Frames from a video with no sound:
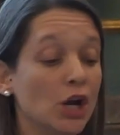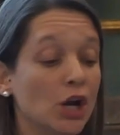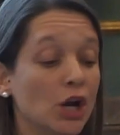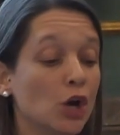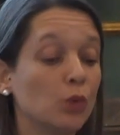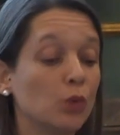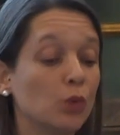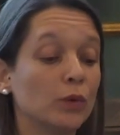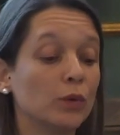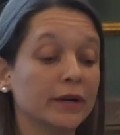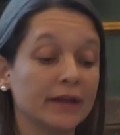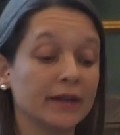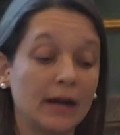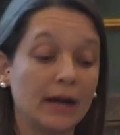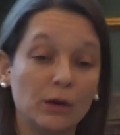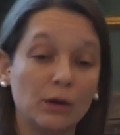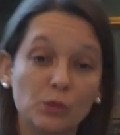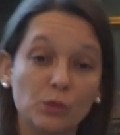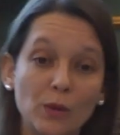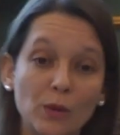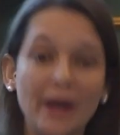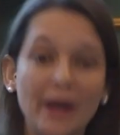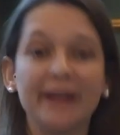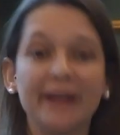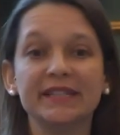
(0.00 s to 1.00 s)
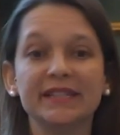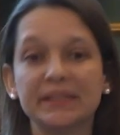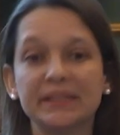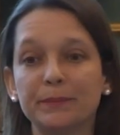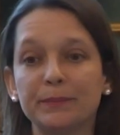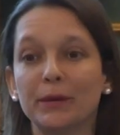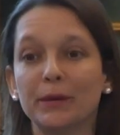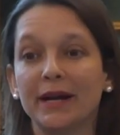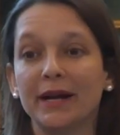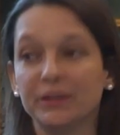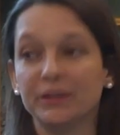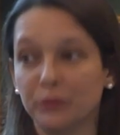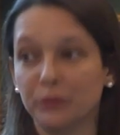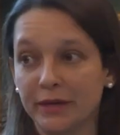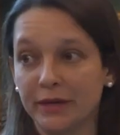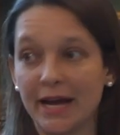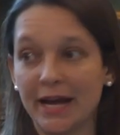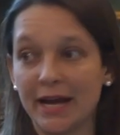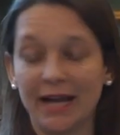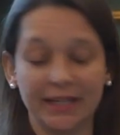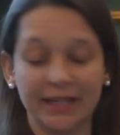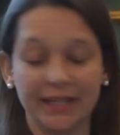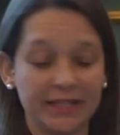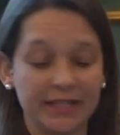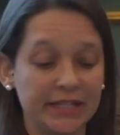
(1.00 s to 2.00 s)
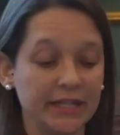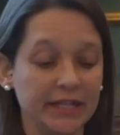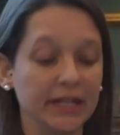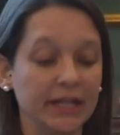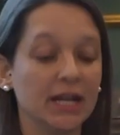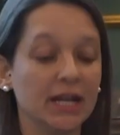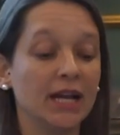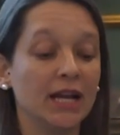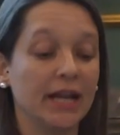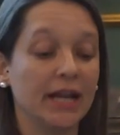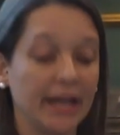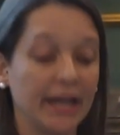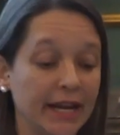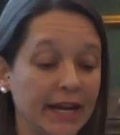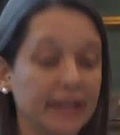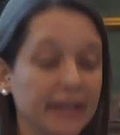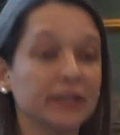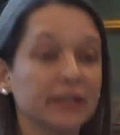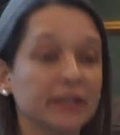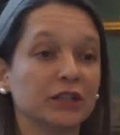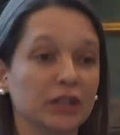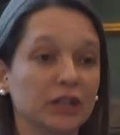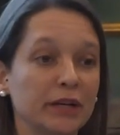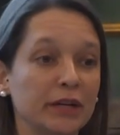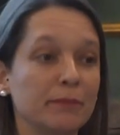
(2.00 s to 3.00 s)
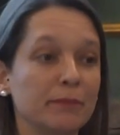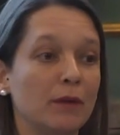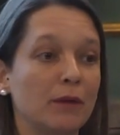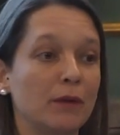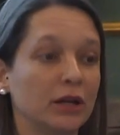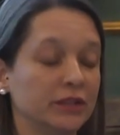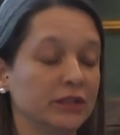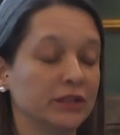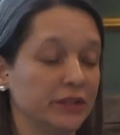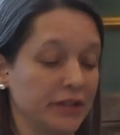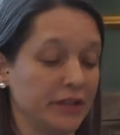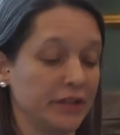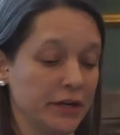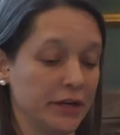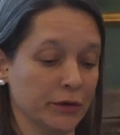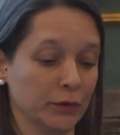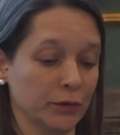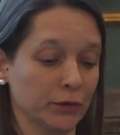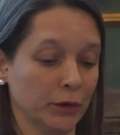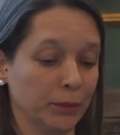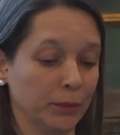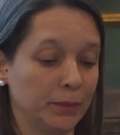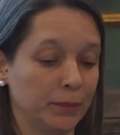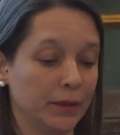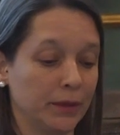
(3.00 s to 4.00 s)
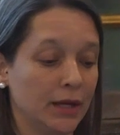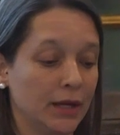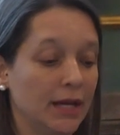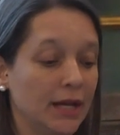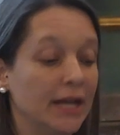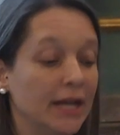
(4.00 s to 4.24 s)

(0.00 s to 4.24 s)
were a widespread reality in early modern Europe.